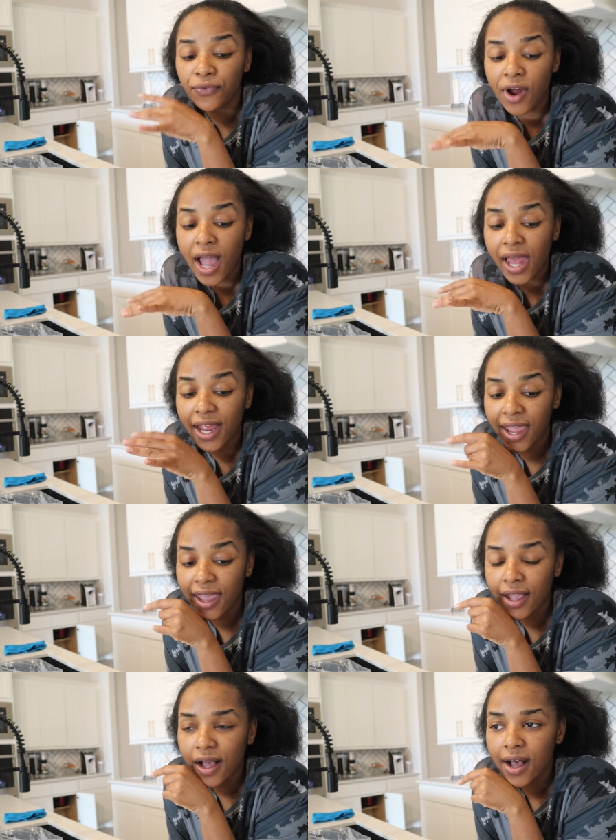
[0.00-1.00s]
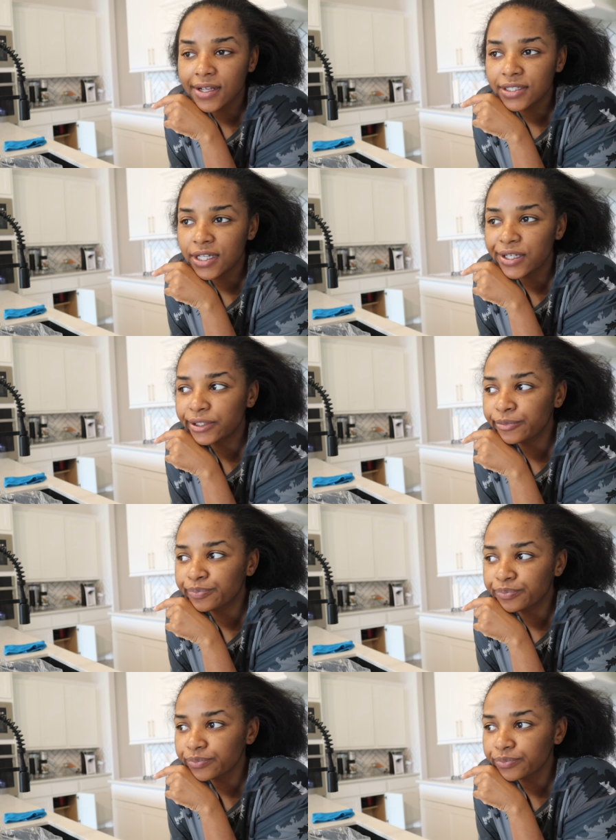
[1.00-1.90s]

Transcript: fried egg also.